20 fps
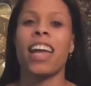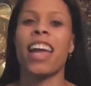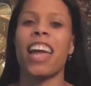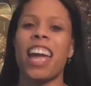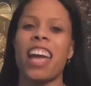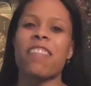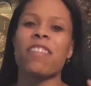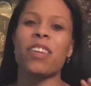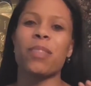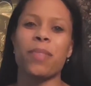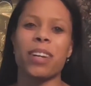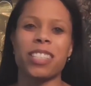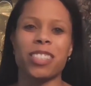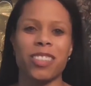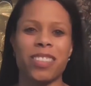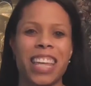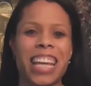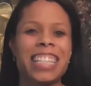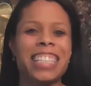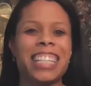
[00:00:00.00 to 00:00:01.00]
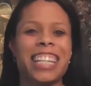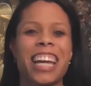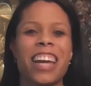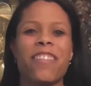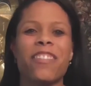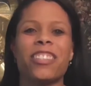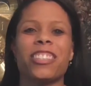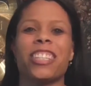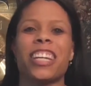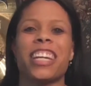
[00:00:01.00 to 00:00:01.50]
Hey everyone, so thanks
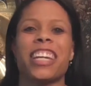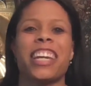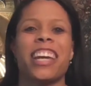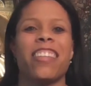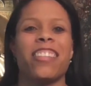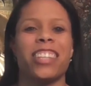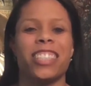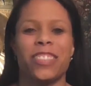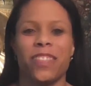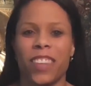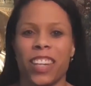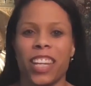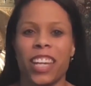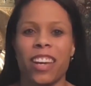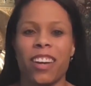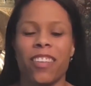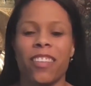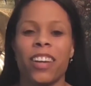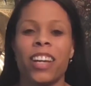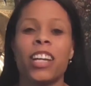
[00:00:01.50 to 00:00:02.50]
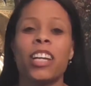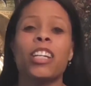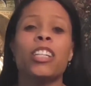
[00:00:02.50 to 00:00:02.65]
again for checking out this video.